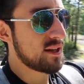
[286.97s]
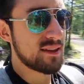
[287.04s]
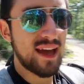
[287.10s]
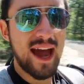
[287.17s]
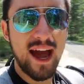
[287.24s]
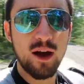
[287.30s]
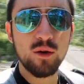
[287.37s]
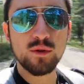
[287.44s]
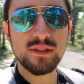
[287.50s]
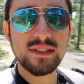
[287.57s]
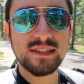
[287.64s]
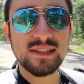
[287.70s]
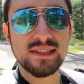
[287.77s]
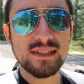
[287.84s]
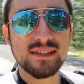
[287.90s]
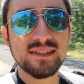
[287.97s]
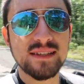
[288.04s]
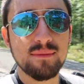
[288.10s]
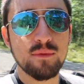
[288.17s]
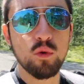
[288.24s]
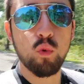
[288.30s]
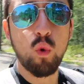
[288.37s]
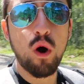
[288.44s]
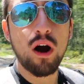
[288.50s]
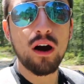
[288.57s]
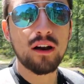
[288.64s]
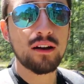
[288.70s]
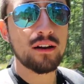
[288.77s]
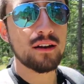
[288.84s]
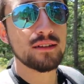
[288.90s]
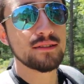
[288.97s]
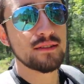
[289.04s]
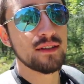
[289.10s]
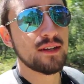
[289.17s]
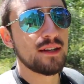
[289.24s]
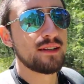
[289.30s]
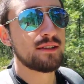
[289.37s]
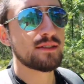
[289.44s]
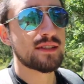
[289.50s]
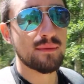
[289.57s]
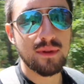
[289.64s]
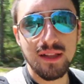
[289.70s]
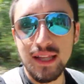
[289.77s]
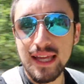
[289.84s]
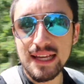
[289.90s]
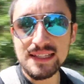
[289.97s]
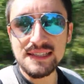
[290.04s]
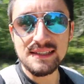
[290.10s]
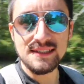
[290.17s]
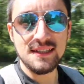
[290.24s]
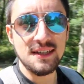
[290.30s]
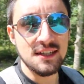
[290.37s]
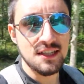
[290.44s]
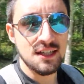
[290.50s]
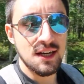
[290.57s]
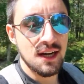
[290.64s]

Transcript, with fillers: the houses and some of the water and you know, some of the lakes and such.